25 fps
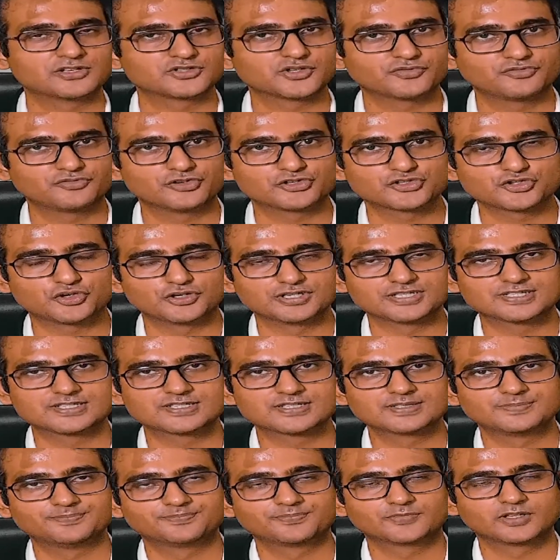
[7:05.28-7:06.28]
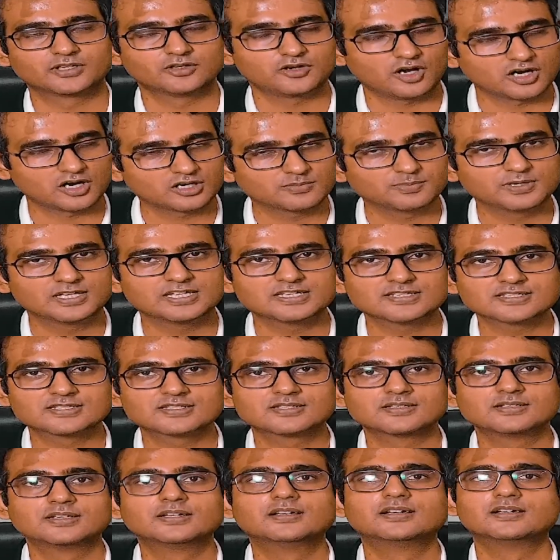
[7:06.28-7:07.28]
rank, and you get the branch. God
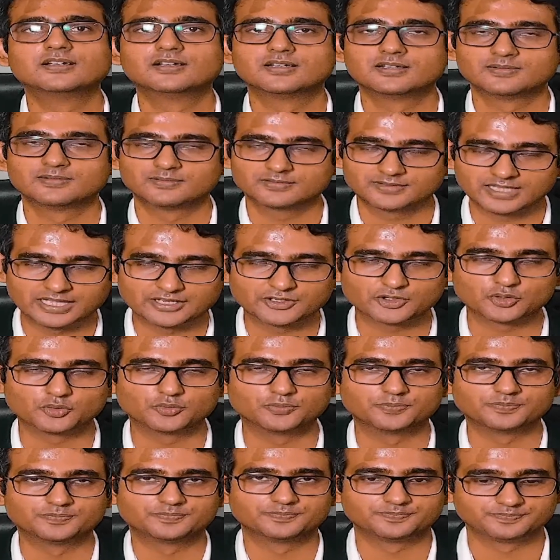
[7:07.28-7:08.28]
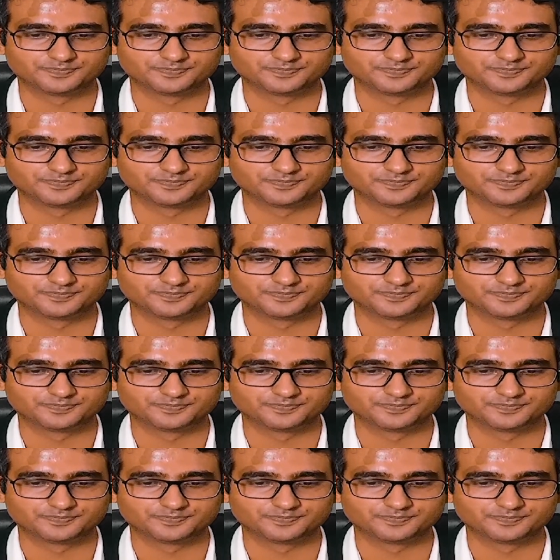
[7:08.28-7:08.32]
bless. Thank you.